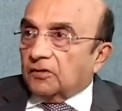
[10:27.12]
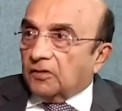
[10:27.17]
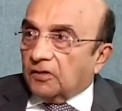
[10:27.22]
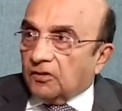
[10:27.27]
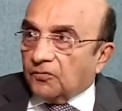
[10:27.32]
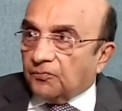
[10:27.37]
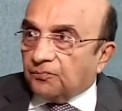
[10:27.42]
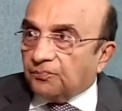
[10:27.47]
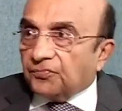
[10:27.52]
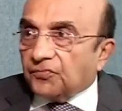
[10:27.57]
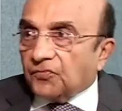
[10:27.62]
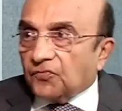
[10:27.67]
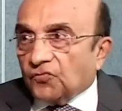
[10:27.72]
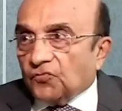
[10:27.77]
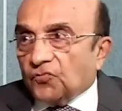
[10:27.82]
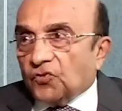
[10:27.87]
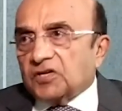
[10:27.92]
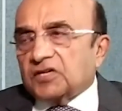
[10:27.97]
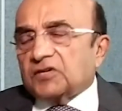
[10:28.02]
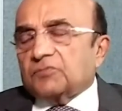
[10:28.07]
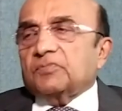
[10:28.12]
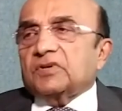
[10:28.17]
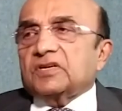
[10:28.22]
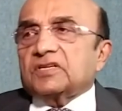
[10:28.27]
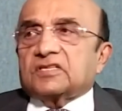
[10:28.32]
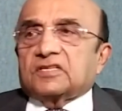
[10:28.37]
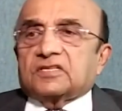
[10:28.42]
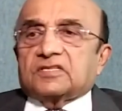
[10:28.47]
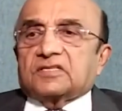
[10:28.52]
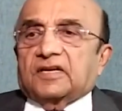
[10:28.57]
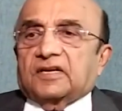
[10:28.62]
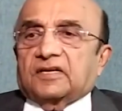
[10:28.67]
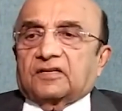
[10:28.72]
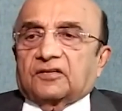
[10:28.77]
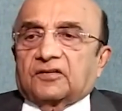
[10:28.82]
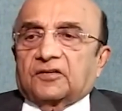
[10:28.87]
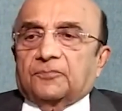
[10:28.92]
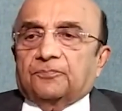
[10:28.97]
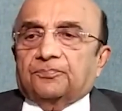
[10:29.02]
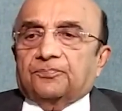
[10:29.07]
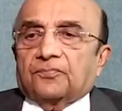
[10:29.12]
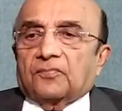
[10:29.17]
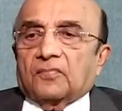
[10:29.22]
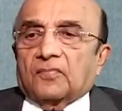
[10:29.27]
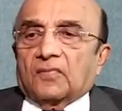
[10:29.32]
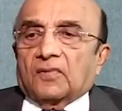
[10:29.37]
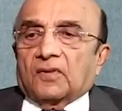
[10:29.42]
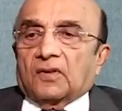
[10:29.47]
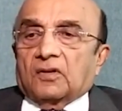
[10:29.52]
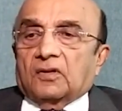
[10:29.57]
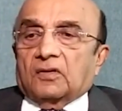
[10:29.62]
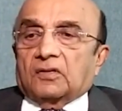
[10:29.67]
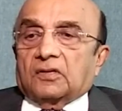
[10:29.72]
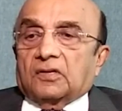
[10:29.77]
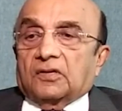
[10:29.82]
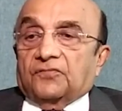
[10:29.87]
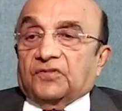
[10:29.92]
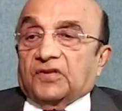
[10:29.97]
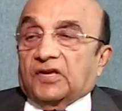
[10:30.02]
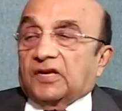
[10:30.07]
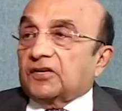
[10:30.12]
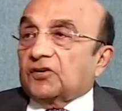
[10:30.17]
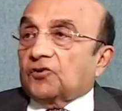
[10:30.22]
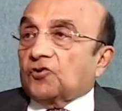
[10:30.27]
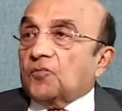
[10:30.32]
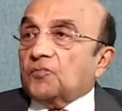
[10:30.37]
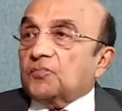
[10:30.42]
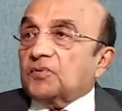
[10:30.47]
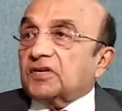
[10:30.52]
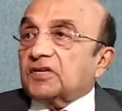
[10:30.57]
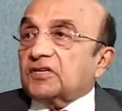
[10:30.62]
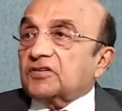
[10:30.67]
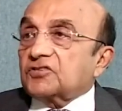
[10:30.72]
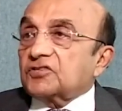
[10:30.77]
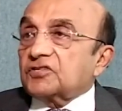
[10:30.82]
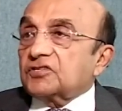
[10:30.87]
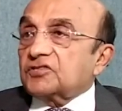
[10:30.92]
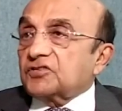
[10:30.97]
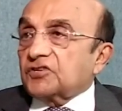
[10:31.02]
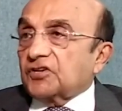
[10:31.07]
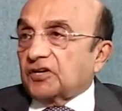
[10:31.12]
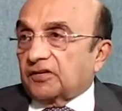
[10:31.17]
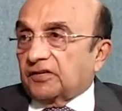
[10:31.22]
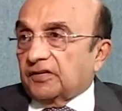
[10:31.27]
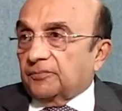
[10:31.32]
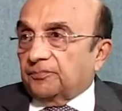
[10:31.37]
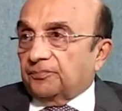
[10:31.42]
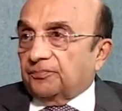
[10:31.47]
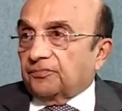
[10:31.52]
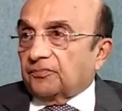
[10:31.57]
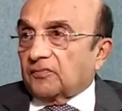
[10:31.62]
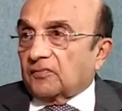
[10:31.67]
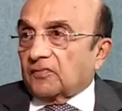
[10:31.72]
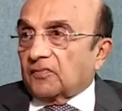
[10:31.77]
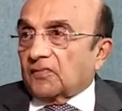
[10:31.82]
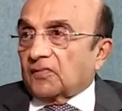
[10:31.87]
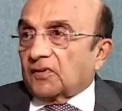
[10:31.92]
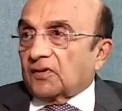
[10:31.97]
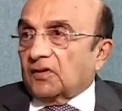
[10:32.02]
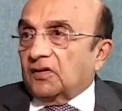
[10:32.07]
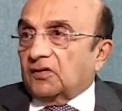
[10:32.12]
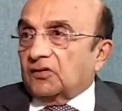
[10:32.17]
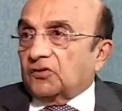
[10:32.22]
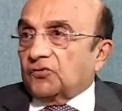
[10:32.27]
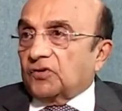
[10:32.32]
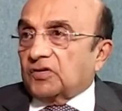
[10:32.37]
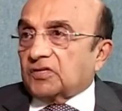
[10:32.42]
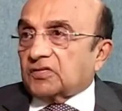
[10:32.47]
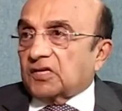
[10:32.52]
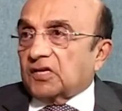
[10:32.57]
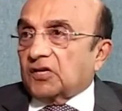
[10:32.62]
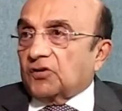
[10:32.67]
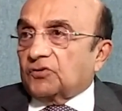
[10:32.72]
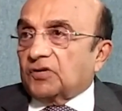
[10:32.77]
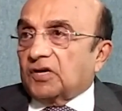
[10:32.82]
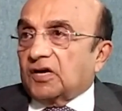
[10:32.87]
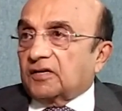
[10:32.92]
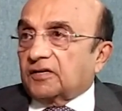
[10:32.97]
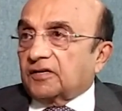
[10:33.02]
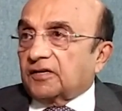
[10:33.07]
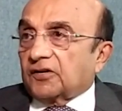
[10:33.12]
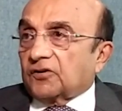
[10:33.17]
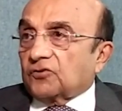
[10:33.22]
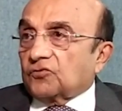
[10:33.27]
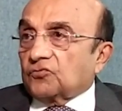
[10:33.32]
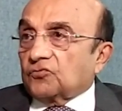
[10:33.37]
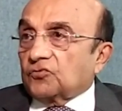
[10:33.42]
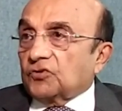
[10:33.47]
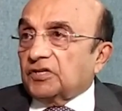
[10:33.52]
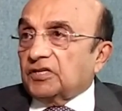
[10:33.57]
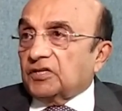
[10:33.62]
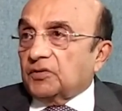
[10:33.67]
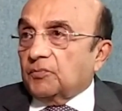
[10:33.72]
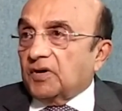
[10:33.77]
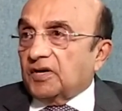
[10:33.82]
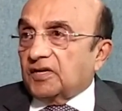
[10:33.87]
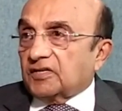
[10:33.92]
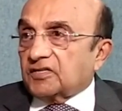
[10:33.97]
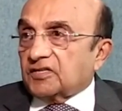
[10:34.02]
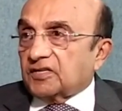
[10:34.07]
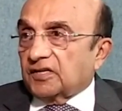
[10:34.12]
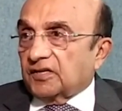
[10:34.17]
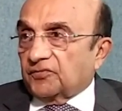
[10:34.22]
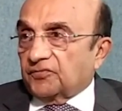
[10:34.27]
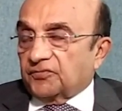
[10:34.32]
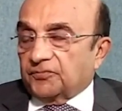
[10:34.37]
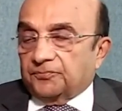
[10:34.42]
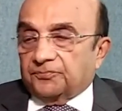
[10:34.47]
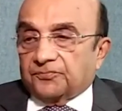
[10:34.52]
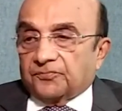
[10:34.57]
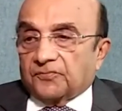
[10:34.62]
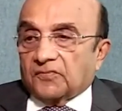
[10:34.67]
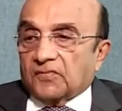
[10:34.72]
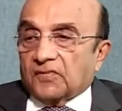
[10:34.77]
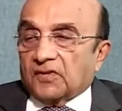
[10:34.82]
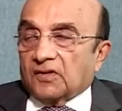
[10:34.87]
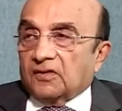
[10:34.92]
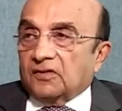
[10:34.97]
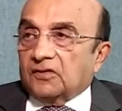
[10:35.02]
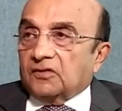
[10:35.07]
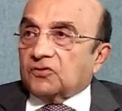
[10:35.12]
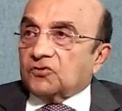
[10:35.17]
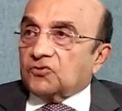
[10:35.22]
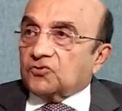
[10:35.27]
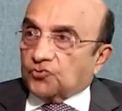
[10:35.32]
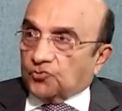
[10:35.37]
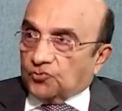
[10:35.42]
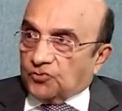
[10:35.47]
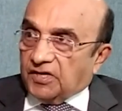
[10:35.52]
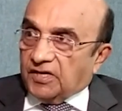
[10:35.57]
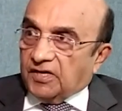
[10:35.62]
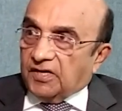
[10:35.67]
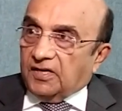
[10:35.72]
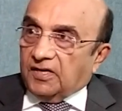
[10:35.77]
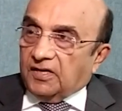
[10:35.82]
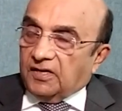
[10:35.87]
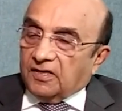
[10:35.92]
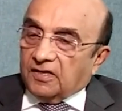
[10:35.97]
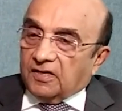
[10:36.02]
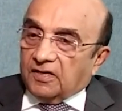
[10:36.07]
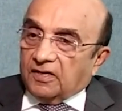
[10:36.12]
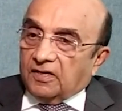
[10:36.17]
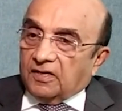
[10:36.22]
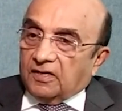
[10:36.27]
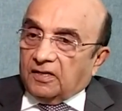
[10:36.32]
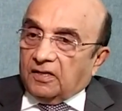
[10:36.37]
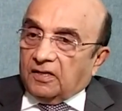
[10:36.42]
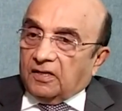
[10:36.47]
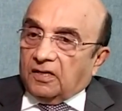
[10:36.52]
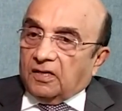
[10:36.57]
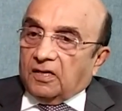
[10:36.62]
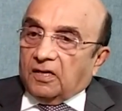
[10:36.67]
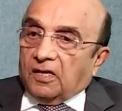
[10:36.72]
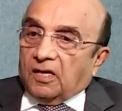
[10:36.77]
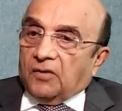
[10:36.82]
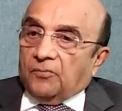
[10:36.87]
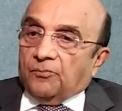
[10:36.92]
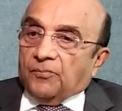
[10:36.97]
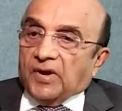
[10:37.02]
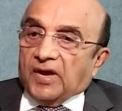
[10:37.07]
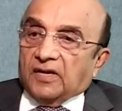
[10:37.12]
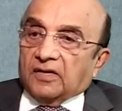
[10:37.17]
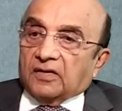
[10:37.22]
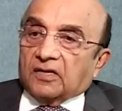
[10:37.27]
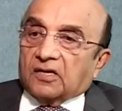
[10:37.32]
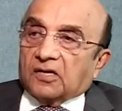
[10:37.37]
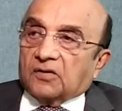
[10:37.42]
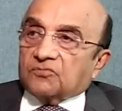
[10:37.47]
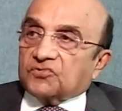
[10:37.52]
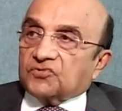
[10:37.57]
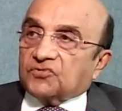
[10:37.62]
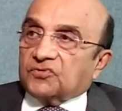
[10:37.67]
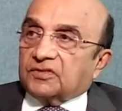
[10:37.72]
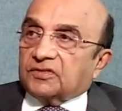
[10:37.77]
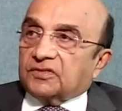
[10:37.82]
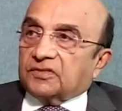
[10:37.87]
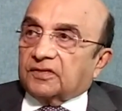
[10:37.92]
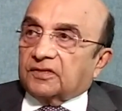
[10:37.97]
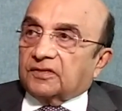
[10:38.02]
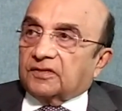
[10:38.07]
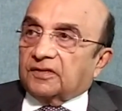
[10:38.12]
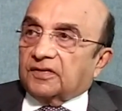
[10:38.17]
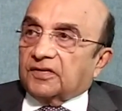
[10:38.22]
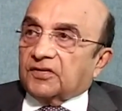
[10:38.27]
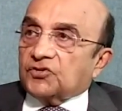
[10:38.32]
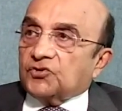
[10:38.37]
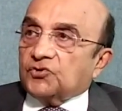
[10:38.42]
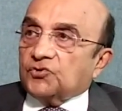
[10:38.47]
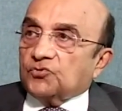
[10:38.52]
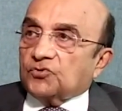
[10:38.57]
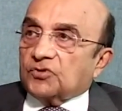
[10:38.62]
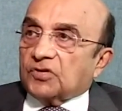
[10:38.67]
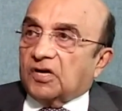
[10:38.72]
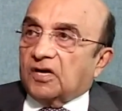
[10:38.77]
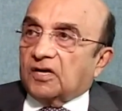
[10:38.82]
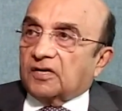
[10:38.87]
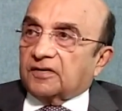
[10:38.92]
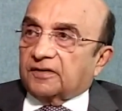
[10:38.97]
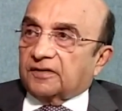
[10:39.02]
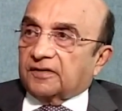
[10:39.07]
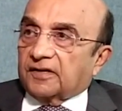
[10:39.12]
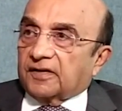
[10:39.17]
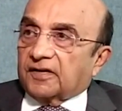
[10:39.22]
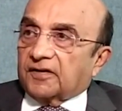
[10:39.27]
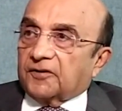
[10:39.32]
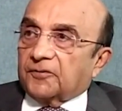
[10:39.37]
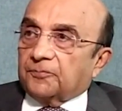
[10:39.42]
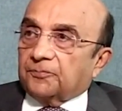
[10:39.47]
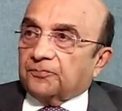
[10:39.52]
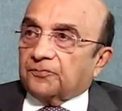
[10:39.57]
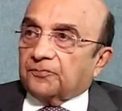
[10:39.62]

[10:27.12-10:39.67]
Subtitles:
What it means is that if there are any complications, treat them. Otherwise, allow the heart attack to heal by itself. Today, a man comes with an acute heart attack.